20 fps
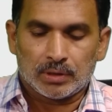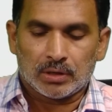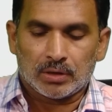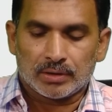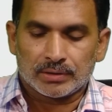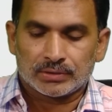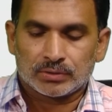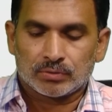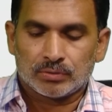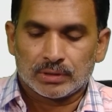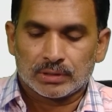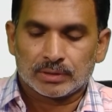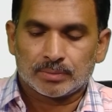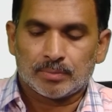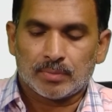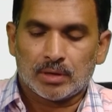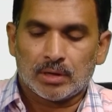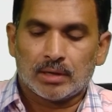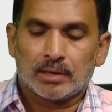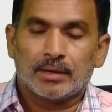to the small
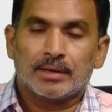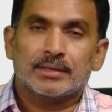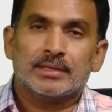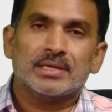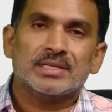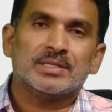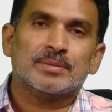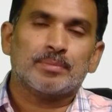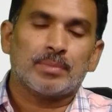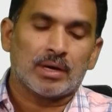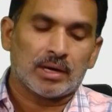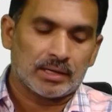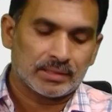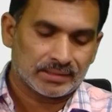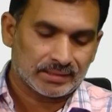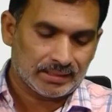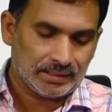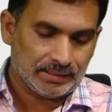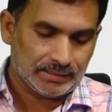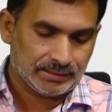or the sparse
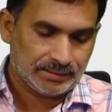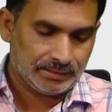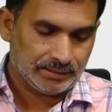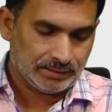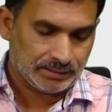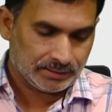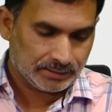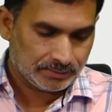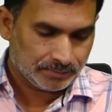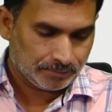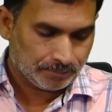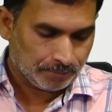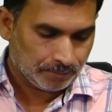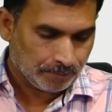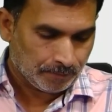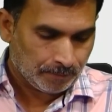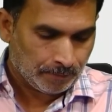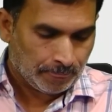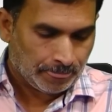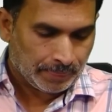clusters.
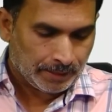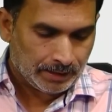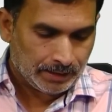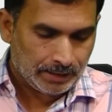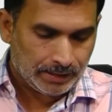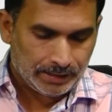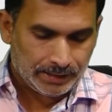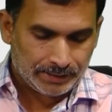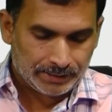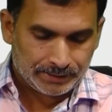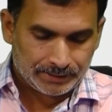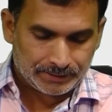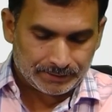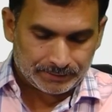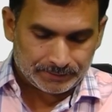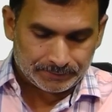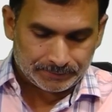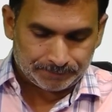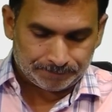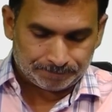Like
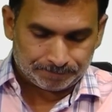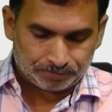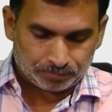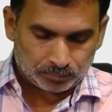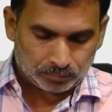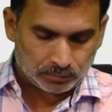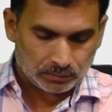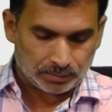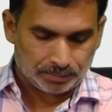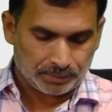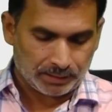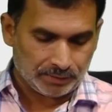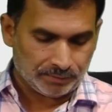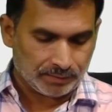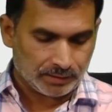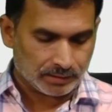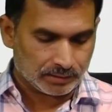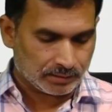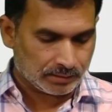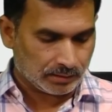the previous,
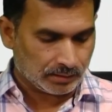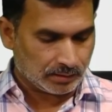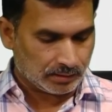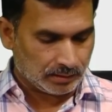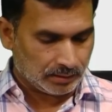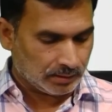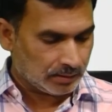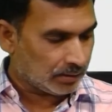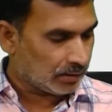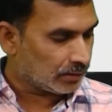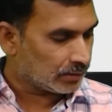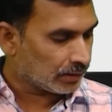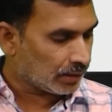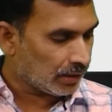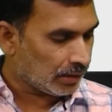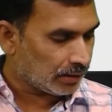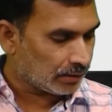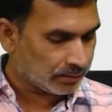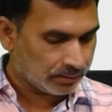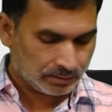in this
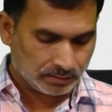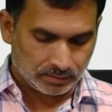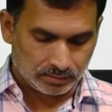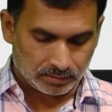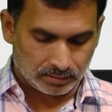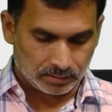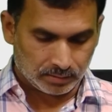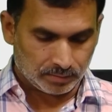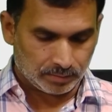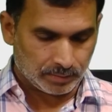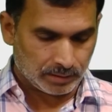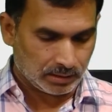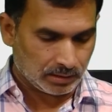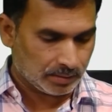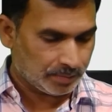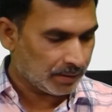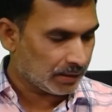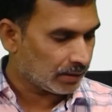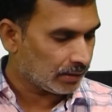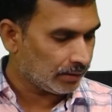case, may not be
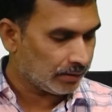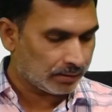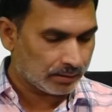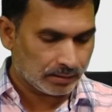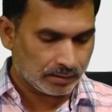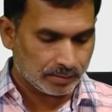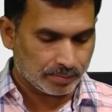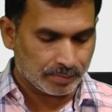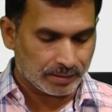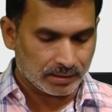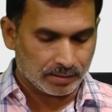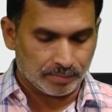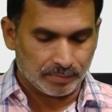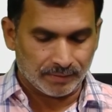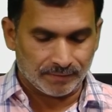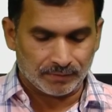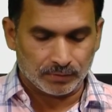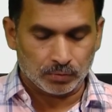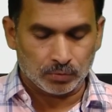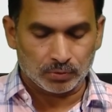clear, but if you go
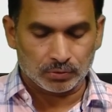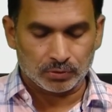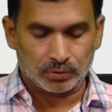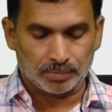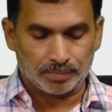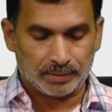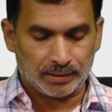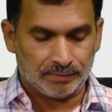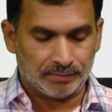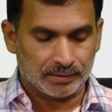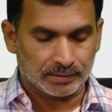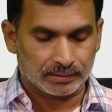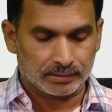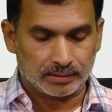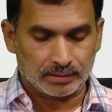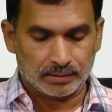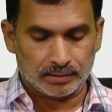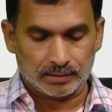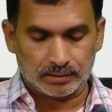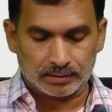to the previous,
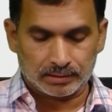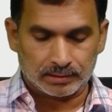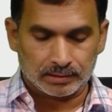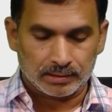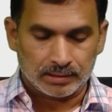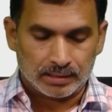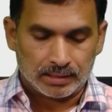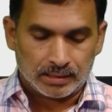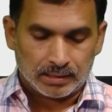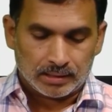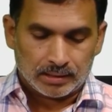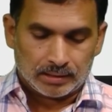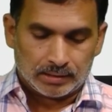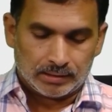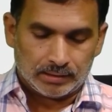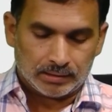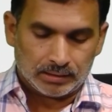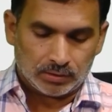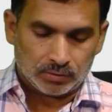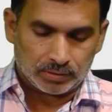here you
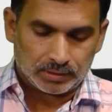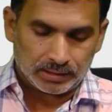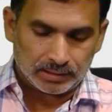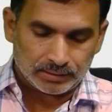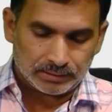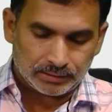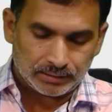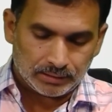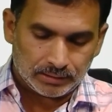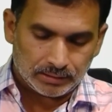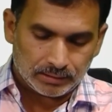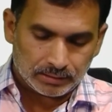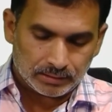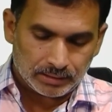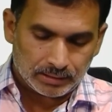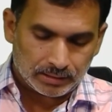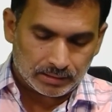can see here there are